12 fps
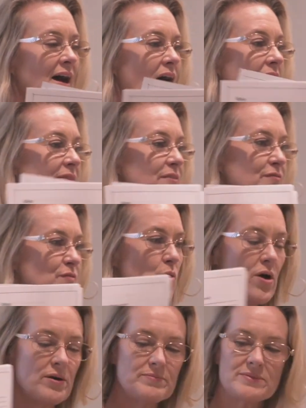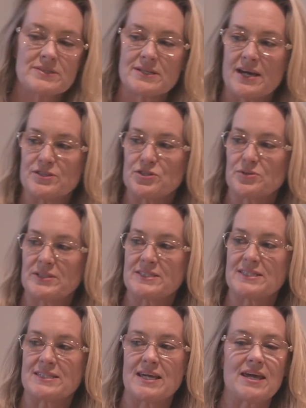On the forms, as you can
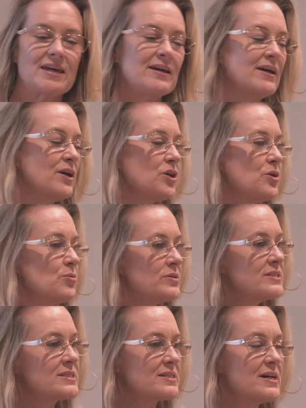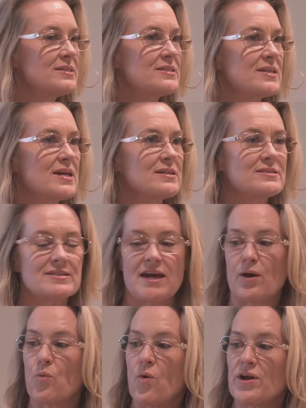see, you will discuss things
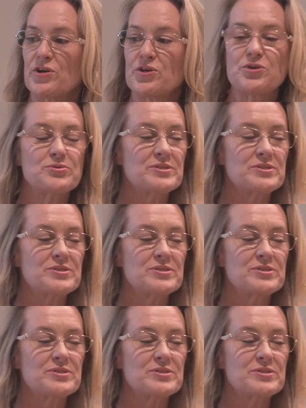like, what are you